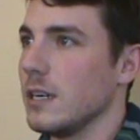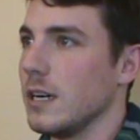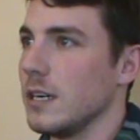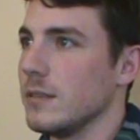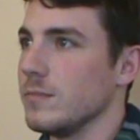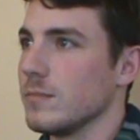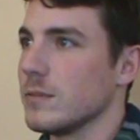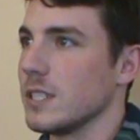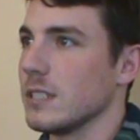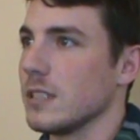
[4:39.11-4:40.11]
um,
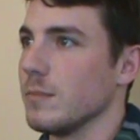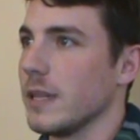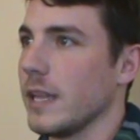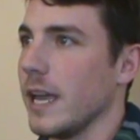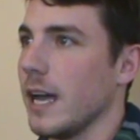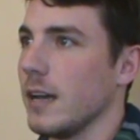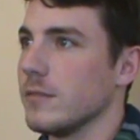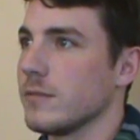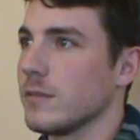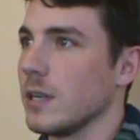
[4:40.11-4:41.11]
system that they
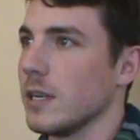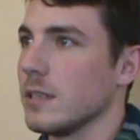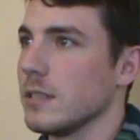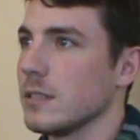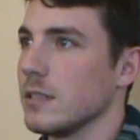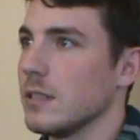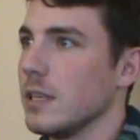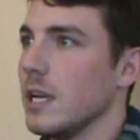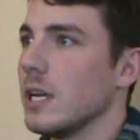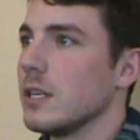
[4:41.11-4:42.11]
have. And, and uh, what's
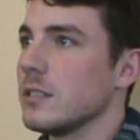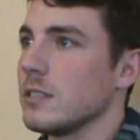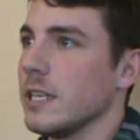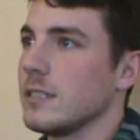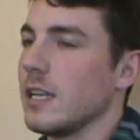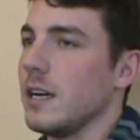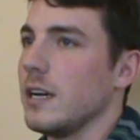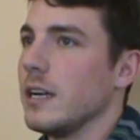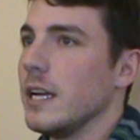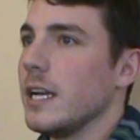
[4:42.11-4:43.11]
that? It's a
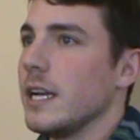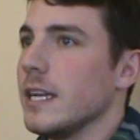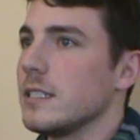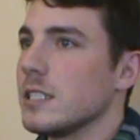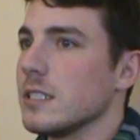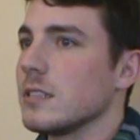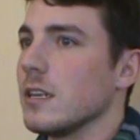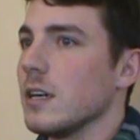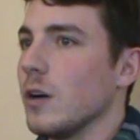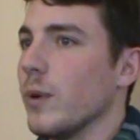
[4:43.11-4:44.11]
uh, it's just
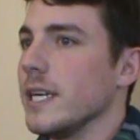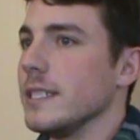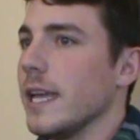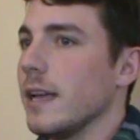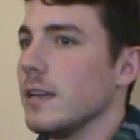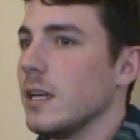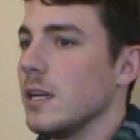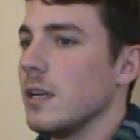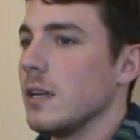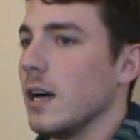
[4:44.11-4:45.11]
a, a way to get
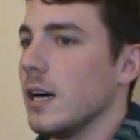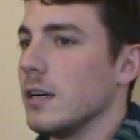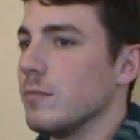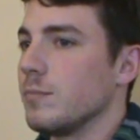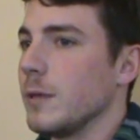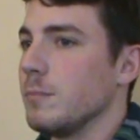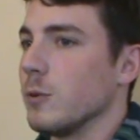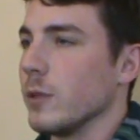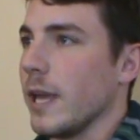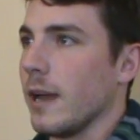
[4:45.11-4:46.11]
uh,
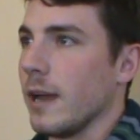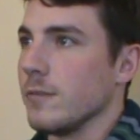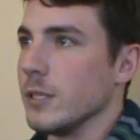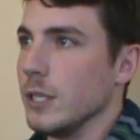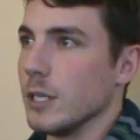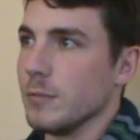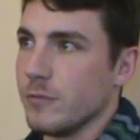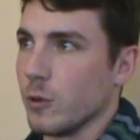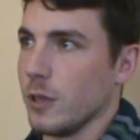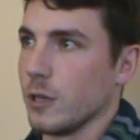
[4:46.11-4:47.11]
people that have a year
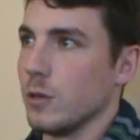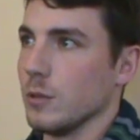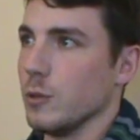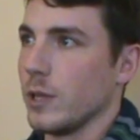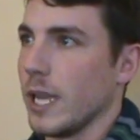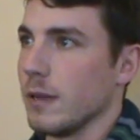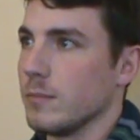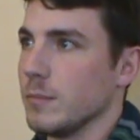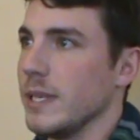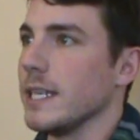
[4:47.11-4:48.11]
before they're going to boot
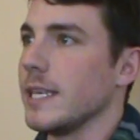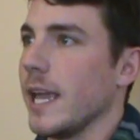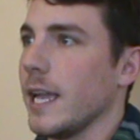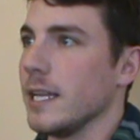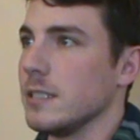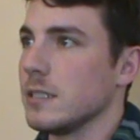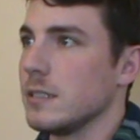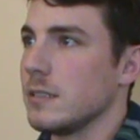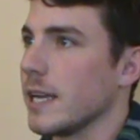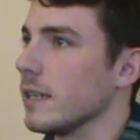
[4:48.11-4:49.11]
camp to be
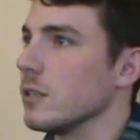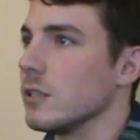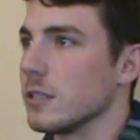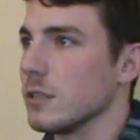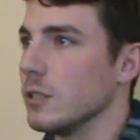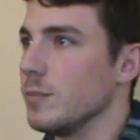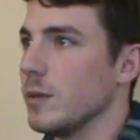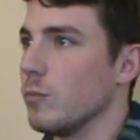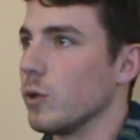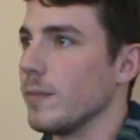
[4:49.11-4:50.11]
engaged, to kind of learn a little
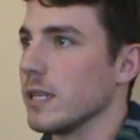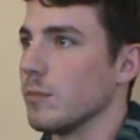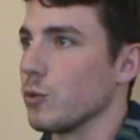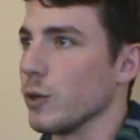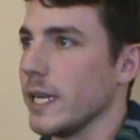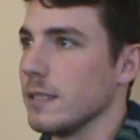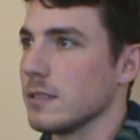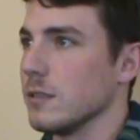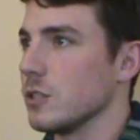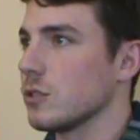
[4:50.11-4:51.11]
bit more about the
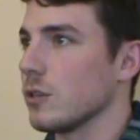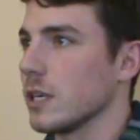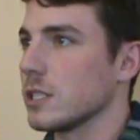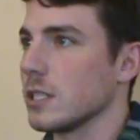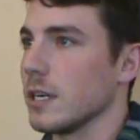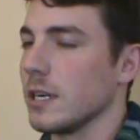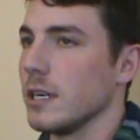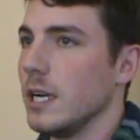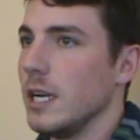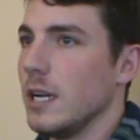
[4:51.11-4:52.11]
Marines and the
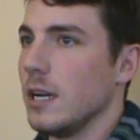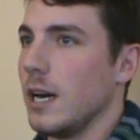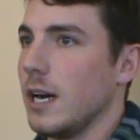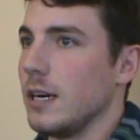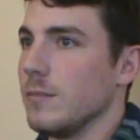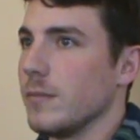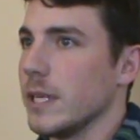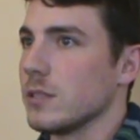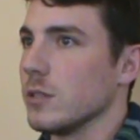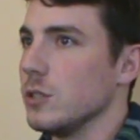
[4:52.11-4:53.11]
structure. Um,
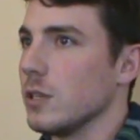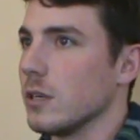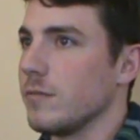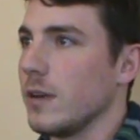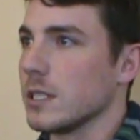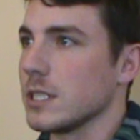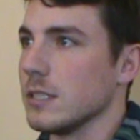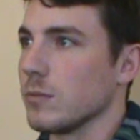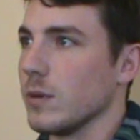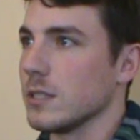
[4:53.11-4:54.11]
and so you go to
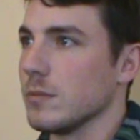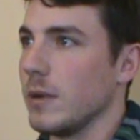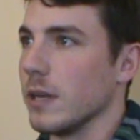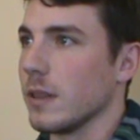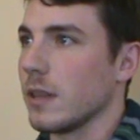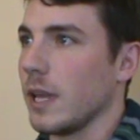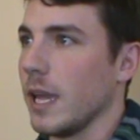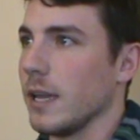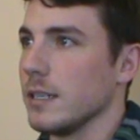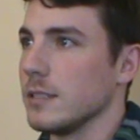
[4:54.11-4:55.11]
functions once a month
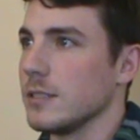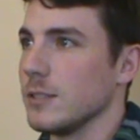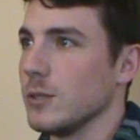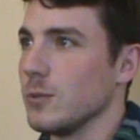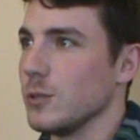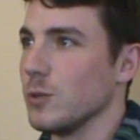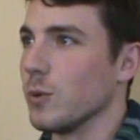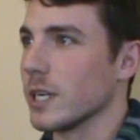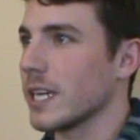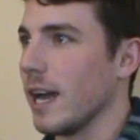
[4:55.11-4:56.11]
and you, you
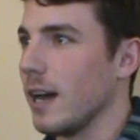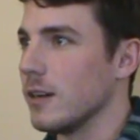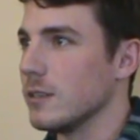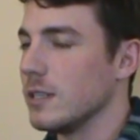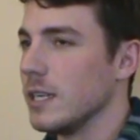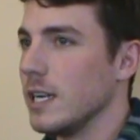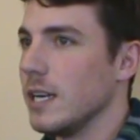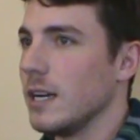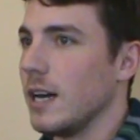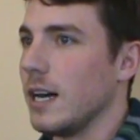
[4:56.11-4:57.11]
work out
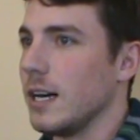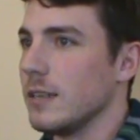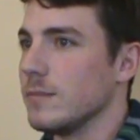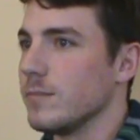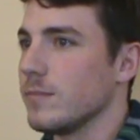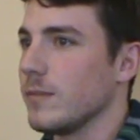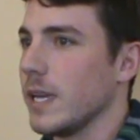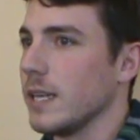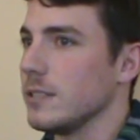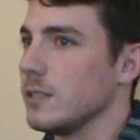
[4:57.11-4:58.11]
um,
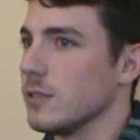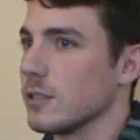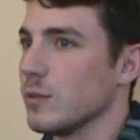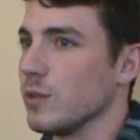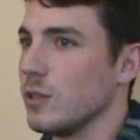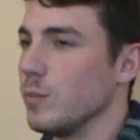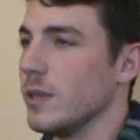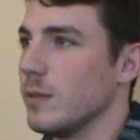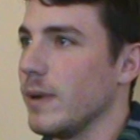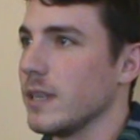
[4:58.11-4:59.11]
and you learn a little
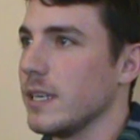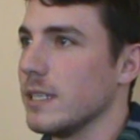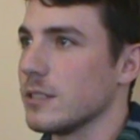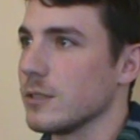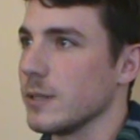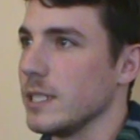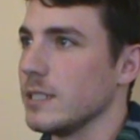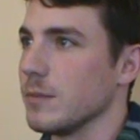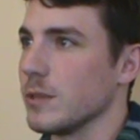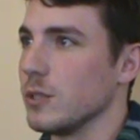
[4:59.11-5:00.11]
bit about the history,
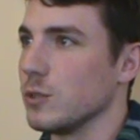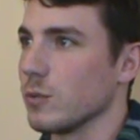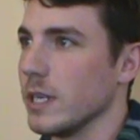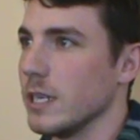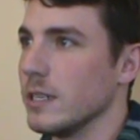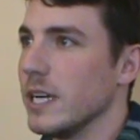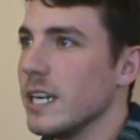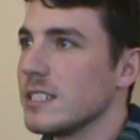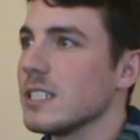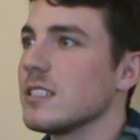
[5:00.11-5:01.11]
some of the drill,
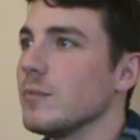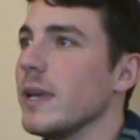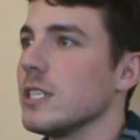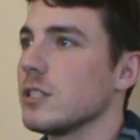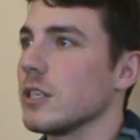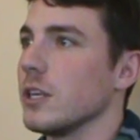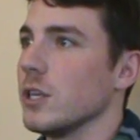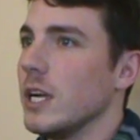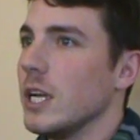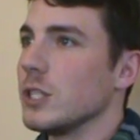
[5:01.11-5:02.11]
just to make
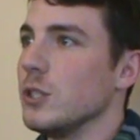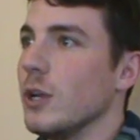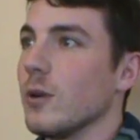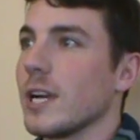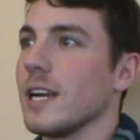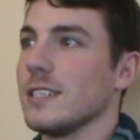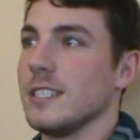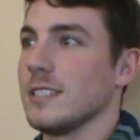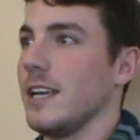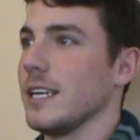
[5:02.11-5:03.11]
sure okay. you don't kind of
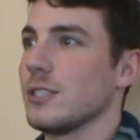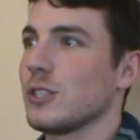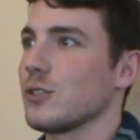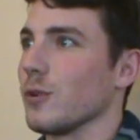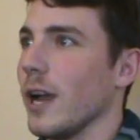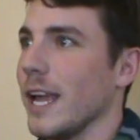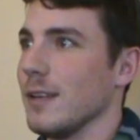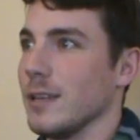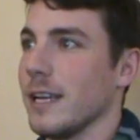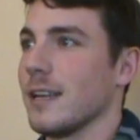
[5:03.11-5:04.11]
just like stray and